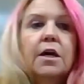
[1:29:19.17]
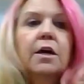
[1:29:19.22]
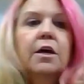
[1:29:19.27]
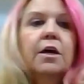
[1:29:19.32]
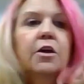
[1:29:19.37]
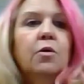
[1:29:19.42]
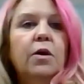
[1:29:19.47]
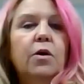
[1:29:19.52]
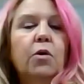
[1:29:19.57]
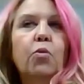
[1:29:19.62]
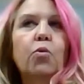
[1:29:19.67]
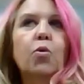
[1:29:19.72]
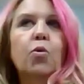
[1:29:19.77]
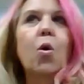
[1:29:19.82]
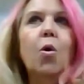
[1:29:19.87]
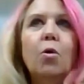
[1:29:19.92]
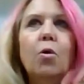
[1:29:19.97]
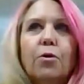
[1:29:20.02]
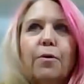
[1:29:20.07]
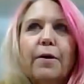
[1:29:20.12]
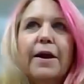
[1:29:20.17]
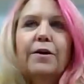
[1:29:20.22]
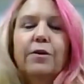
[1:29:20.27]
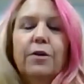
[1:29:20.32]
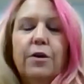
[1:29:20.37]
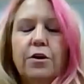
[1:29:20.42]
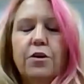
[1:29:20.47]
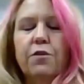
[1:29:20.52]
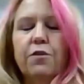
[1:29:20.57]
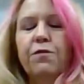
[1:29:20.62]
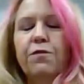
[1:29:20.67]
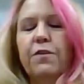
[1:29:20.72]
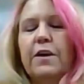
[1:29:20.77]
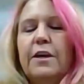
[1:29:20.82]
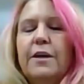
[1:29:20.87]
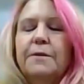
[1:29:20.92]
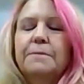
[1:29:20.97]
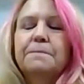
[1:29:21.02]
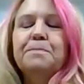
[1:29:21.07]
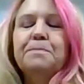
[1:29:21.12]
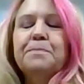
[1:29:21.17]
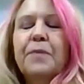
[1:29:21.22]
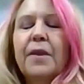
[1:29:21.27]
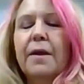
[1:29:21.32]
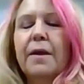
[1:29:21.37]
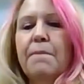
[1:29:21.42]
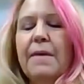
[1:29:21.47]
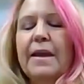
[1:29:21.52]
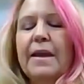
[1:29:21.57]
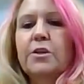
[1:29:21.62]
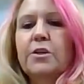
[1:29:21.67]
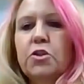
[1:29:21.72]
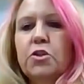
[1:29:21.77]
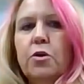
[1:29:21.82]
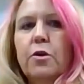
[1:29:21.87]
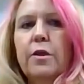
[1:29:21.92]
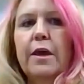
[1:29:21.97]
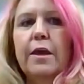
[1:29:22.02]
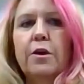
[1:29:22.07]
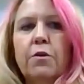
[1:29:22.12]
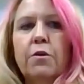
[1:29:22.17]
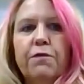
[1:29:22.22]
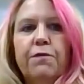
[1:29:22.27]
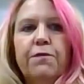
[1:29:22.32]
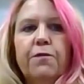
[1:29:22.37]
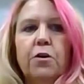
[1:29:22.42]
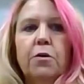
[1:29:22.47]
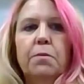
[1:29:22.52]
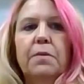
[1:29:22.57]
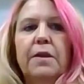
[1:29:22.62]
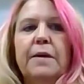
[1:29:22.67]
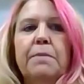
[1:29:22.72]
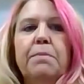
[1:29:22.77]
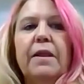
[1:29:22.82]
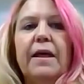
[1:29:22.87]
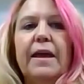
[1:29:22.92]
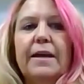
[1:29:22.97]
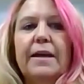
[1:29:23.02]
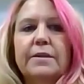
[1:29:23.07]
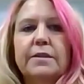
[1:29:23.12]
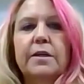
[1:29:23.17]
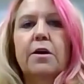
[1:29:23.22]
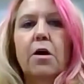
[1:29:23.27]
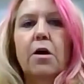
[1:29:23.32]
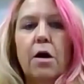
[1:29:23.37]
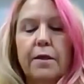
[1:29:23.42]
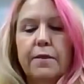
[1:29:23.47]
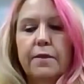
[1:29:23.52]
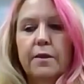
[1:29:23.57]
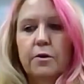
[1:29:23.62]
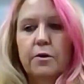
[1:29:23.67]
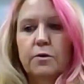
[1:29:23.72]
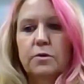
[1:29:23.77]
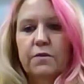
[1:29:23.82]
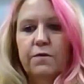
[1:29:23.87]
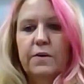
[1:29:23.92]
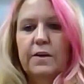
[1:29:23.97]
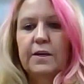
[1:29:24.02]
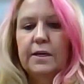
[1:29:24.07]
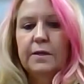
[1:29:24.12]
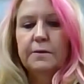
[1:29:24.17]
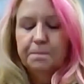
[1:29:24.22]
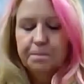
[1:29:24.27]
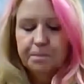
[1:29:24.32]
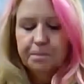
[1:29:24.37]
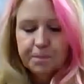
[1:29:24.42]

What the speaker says: You want to roll around on your feet, make sure that you're firmly planted on those feet,